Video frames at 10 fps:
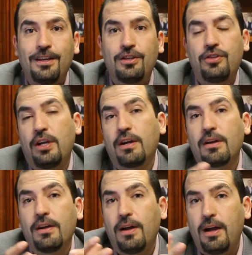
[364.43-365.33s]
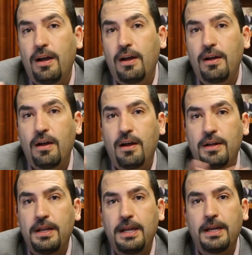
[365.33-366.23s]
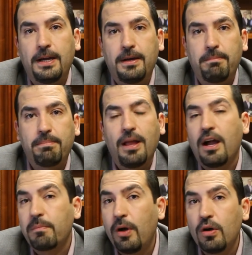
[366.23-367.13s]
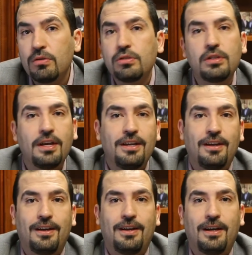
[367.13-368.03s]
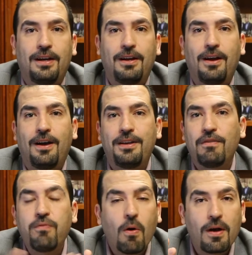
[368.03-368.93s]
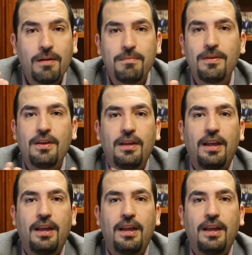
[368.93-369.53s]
share on a blog post, on a forum.